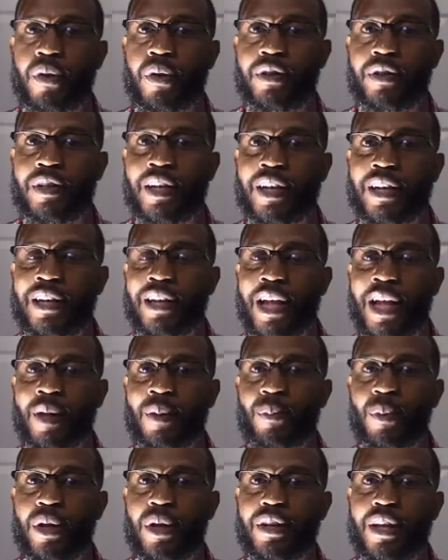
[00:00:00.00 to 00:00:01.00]
the
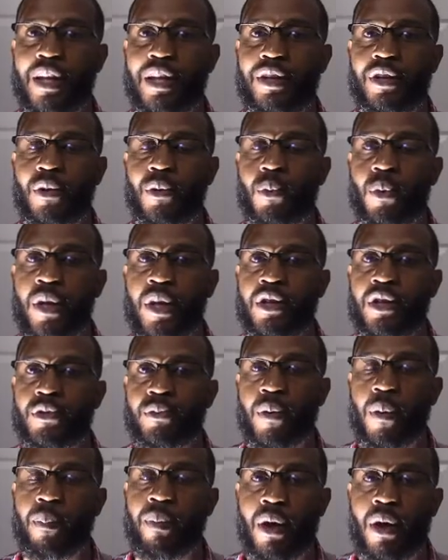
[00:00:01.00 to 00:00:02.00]
climate and the winds
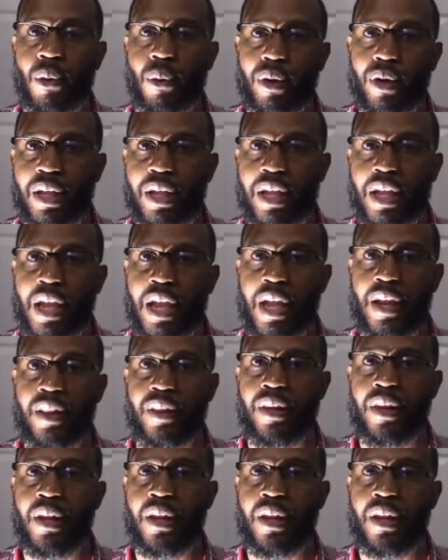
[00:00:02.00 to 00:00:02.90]
were blowing. And